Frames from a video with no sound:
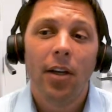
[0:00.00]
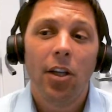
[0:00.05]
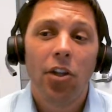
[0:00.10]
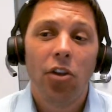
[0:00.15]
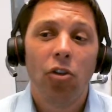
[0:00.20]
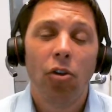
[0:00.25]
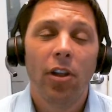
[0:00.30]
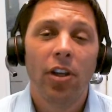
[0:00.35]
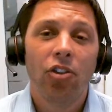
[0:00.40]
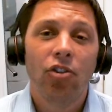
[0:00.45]

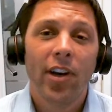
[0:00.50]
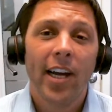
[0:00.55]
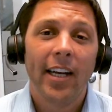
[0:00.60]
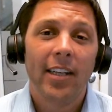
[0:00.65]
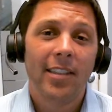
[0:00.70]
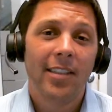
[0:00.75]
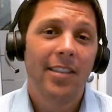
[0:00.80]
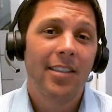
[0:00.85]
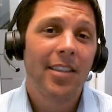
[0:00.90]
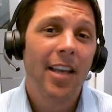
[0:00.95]
you'll
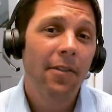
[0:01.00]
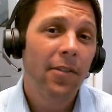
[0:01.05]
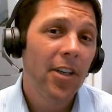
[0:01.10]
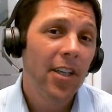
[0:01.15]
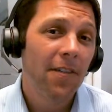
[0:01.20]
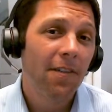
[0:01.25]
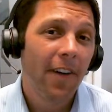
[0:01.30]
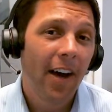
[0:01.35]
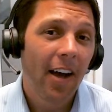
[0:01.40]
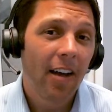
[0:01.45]
attract
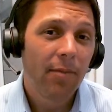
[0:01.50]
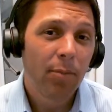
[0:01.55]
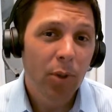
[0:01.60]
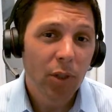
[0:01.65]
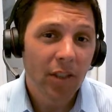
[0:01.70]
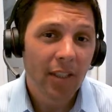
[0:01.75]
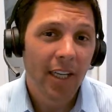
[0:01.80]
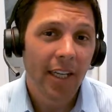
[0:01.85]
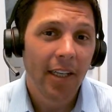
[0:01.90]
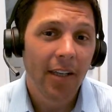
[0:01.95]

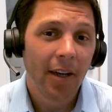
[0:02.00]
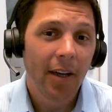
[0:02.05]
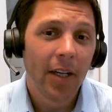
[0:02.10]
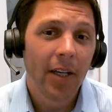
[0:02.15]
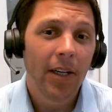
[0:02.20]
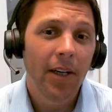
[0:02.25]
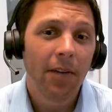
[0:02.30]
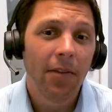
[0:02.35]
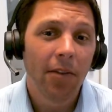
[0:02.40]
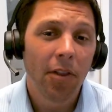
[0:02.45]
75%
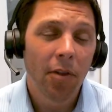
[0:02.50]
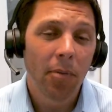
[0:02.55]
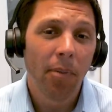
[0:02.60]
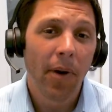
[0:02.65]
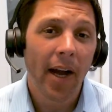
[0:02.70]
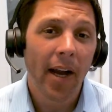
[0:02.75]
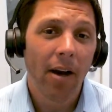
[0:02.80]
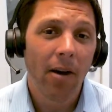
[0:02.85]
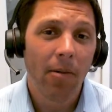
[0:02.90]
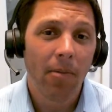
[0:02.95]
of the
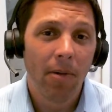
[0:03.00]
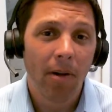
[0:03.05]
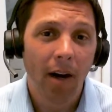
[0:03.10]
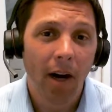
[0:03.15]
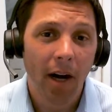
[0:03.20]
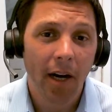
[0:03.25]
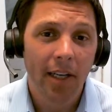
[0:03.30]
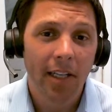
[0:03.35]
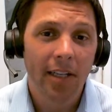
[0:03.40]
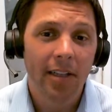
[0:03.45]
buyer
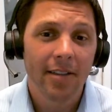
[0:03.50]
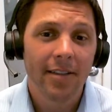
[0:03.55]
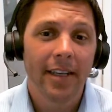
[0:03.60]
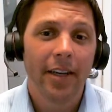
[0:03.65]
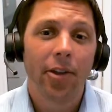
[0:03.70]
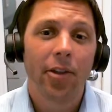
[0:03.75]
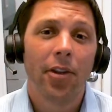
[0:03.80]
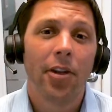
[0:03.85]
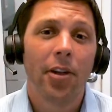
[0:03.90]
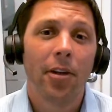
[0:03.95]
audience
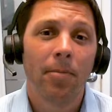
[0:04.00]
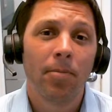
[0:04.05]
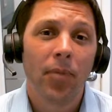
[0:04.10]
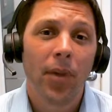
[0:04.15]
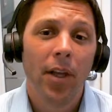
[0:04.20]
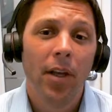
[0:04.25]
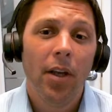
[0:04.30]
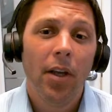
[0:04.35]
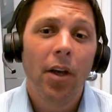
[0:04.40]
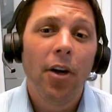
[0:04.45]
out there,
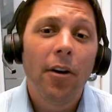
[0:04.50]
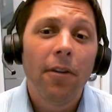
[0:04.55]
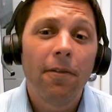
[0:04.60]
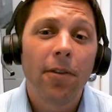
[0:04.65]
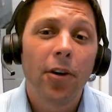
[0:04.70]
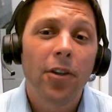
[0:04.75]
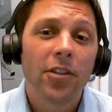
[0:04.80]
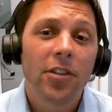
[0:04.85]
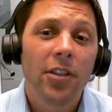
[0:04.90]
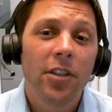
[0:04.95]

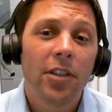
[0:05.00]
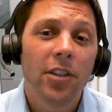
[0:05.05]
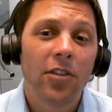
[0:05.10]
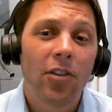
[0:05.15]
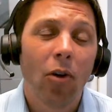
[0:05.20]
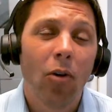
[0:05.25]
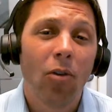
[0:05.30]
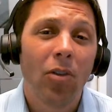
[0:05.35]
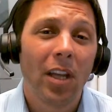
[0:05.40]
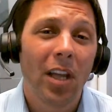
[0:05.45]

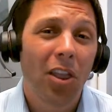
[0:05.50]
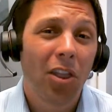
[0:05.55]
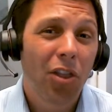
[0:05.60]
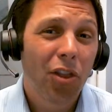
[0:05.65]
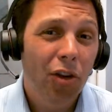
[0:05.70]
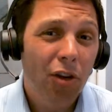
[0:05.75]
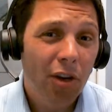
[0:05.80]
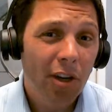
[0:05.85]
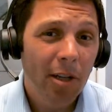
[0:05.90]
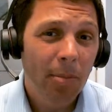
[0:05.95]
versus only
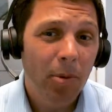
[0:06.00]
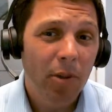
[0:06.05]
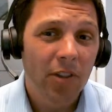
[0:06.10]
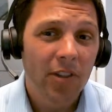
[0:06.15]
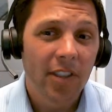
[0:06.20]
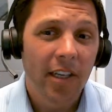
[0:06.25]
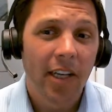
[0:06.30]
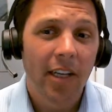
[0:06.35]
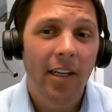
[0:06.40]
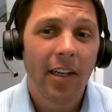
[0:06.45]

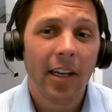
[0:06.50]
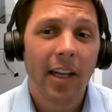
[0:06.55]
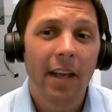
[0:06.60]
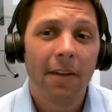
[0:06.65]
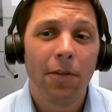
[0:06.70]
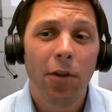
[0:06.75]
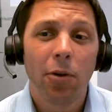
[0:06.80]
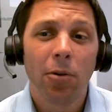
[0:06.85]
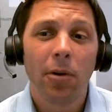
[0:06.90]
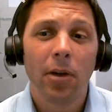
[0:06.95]
30%
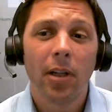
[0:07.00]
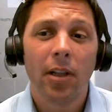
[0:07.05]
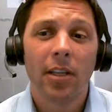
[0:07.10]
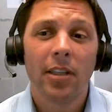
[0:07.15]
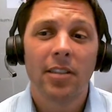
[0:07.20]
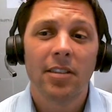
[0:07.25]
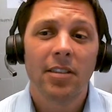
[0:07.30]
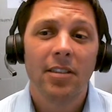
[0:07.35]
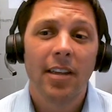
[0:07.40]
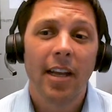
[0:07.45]
if you were to
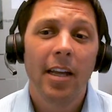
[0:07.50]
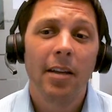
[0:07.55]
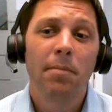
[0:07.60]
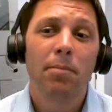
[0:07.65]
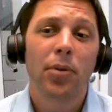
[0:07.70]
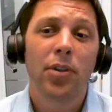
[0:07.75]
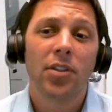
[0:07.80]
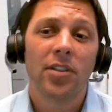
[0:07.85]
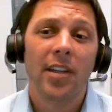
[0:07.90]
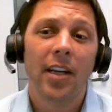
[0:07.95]
list
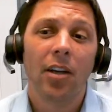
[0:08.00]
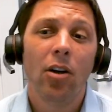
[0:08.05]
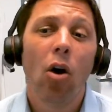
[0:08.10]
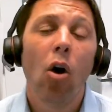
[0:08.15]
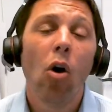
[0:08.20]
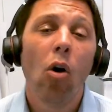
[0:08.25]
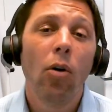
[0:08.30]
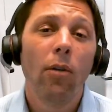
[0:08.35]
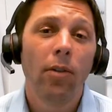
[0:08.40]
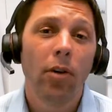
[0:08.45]
10%
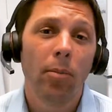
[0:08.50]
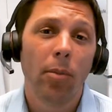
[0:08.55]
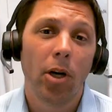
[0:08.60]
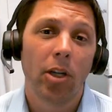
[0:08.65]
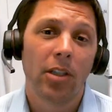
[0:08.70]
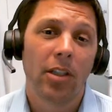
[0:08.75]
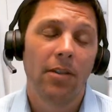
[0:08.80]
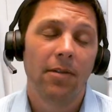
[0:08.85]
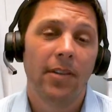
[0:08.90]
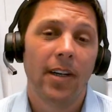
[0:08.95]
over
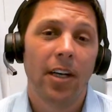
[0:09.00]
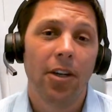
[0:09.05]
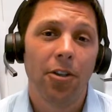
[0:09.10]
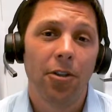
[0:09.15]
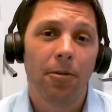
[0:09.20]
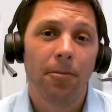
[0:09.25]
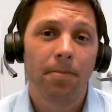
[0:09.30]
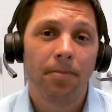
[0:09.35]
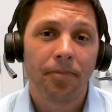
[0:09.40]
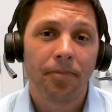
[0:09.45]
market value.